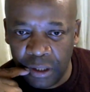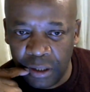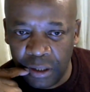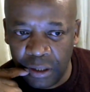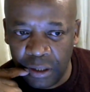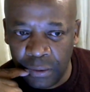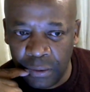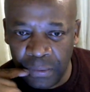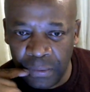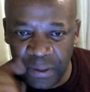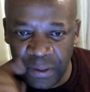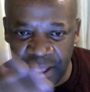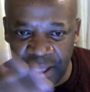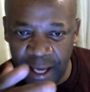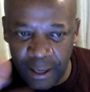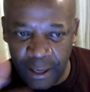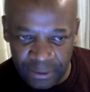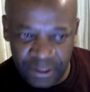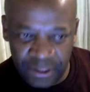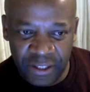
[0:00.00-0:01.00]

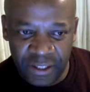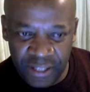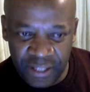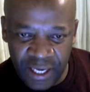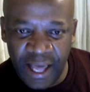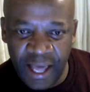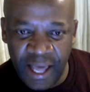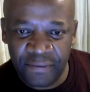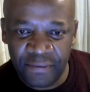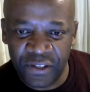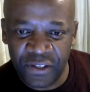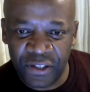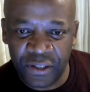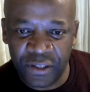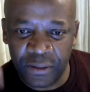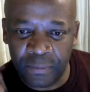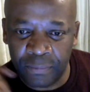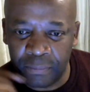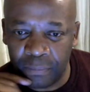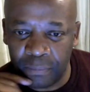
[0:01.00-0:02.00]
without the live stream.
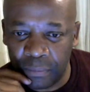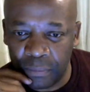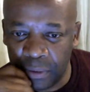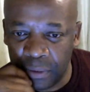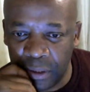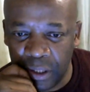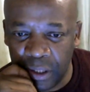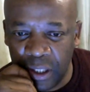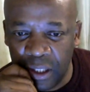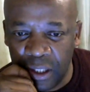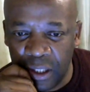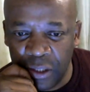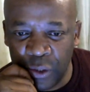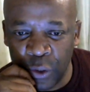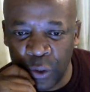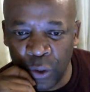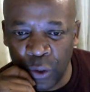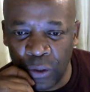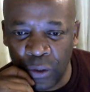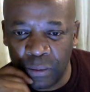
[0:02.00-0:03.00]

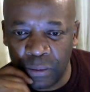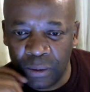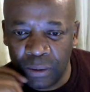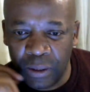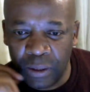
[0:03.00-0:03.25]
So